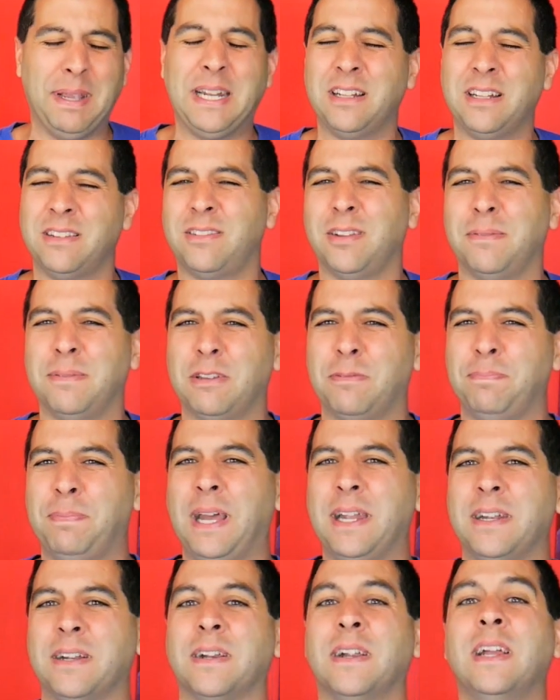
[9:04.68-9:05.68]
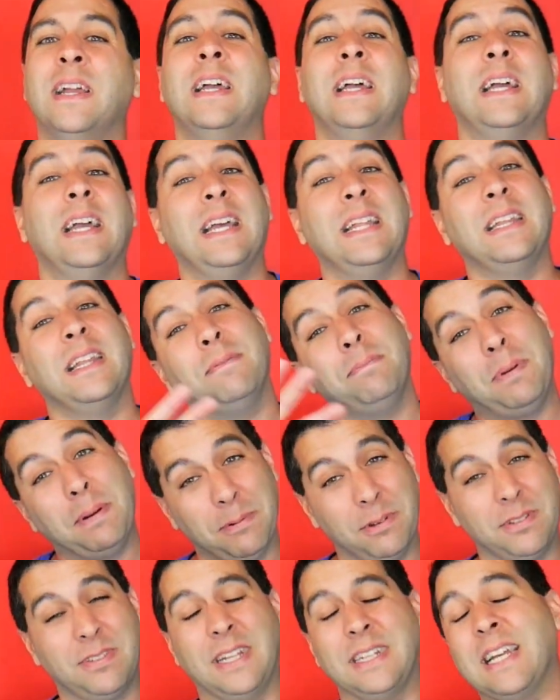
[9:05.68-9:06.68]
have made it so much better. And then
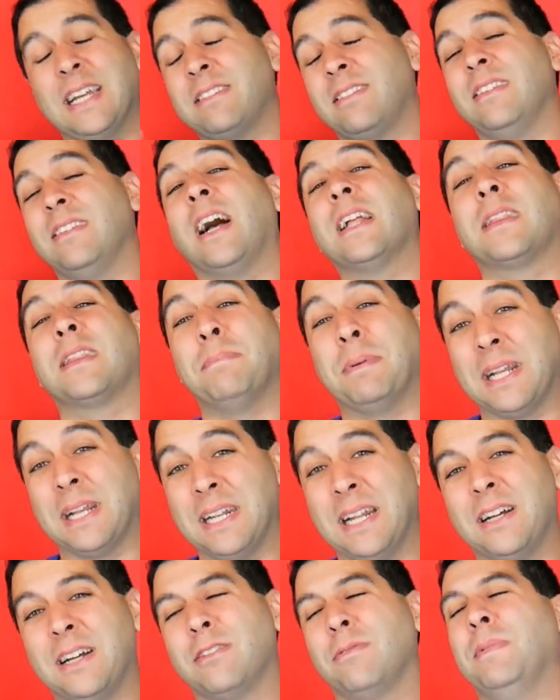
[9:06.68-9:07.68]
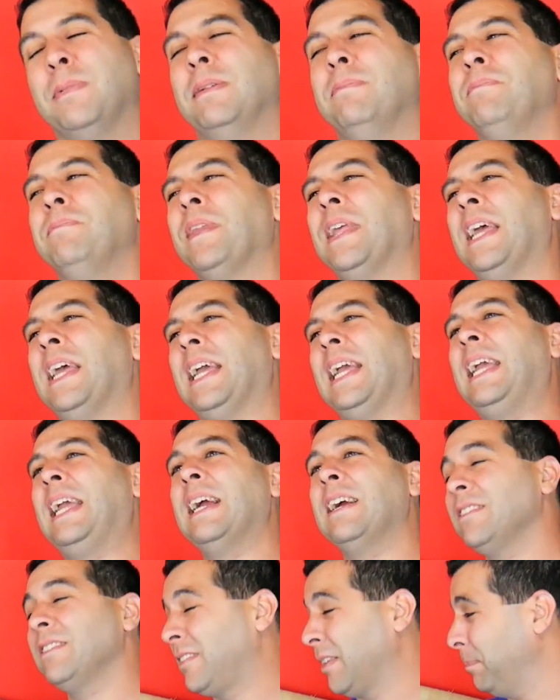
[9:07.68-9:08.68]
people say that's not the big announcement.
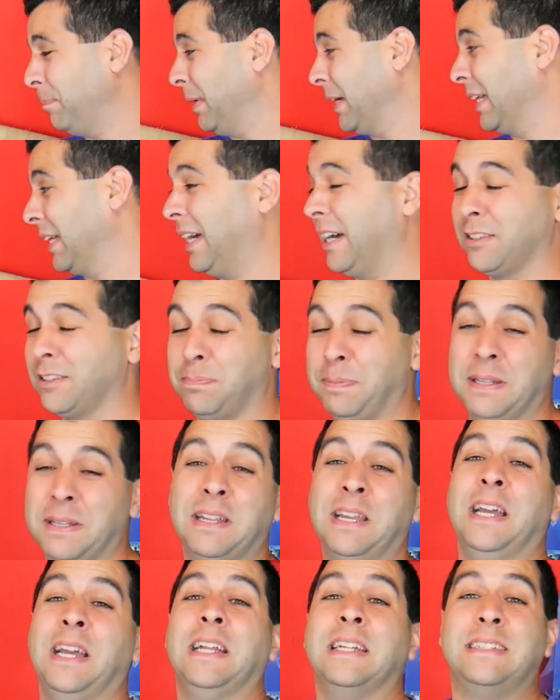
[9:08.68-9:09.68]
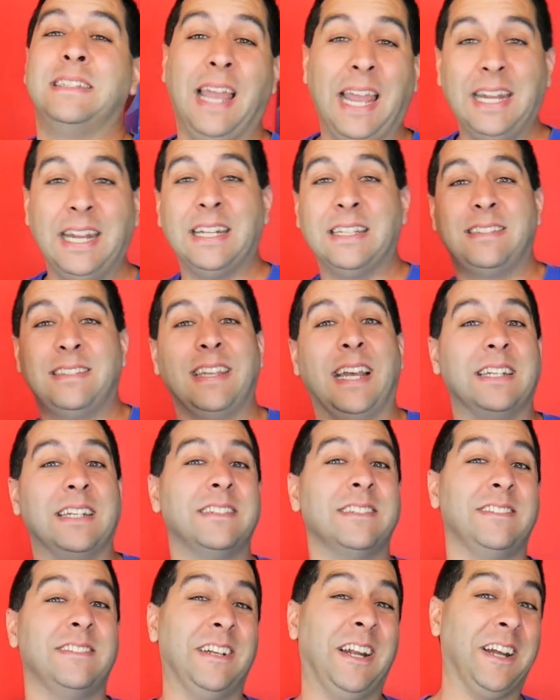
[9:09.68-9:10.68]
Here's the big announcement: data
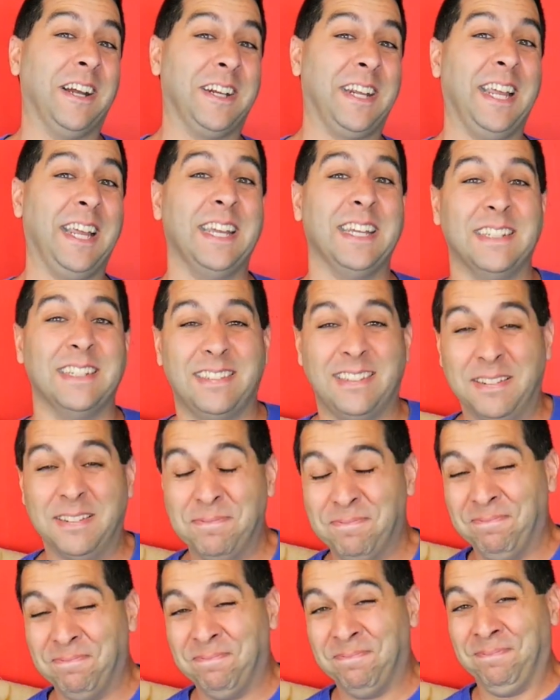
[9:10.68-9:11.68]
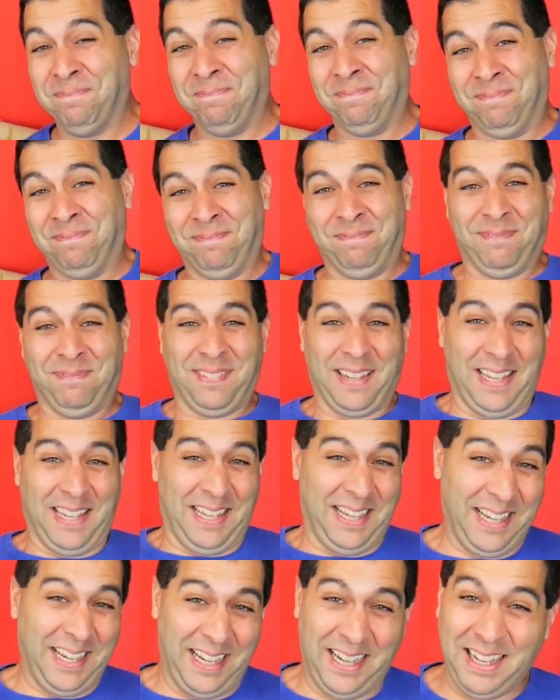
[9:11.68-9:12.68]
centers and arcades.
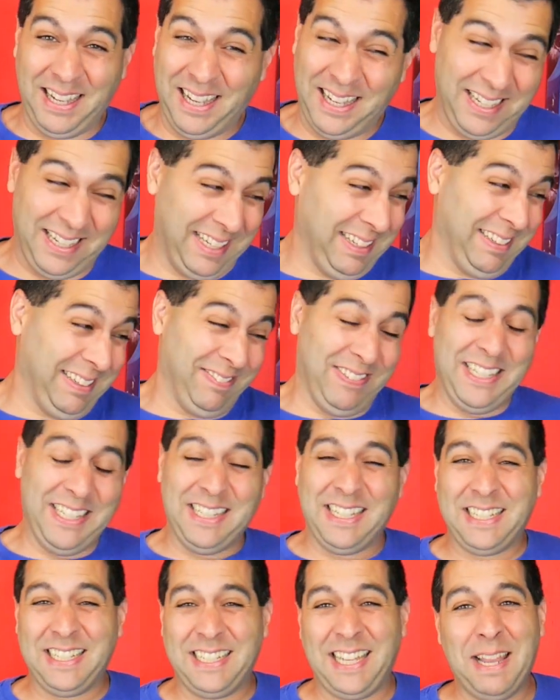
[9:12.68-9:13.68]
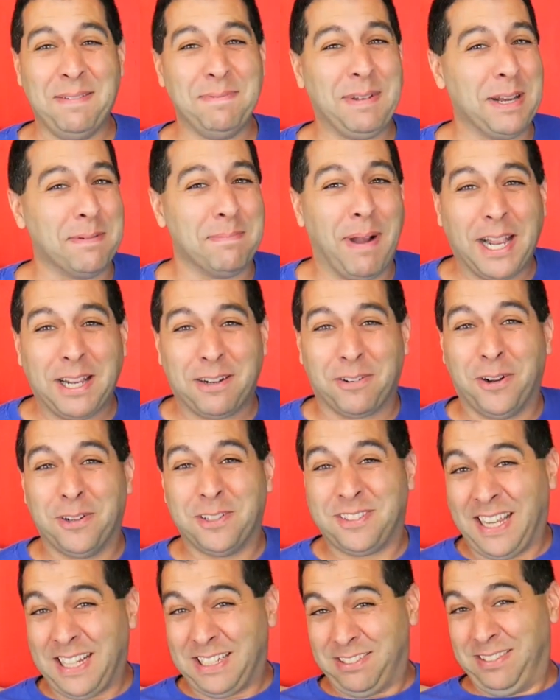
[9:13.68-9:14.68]
Uh, I mean, the Game Gear Micro
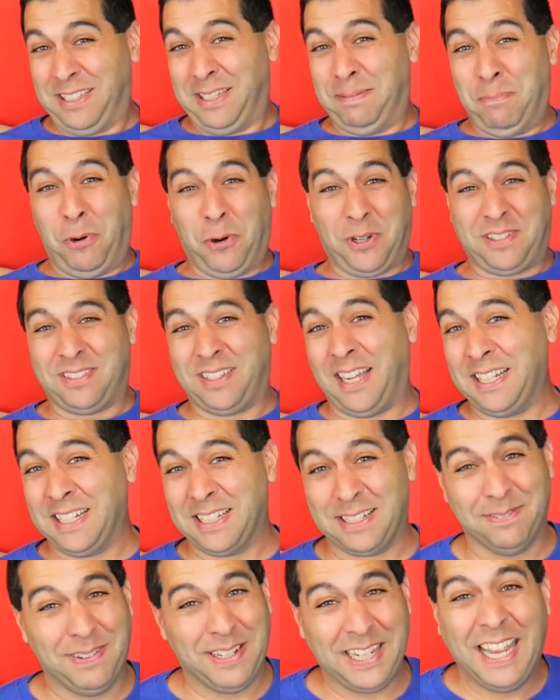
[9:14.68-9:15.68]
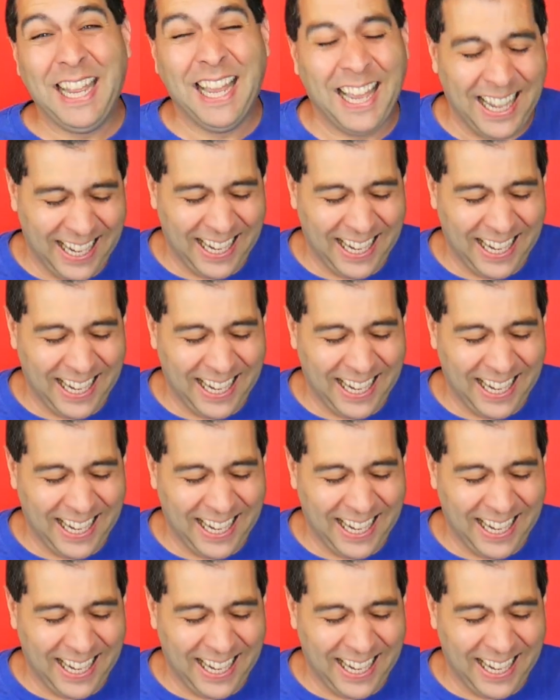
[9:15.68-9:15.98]
is actually more exciting to me.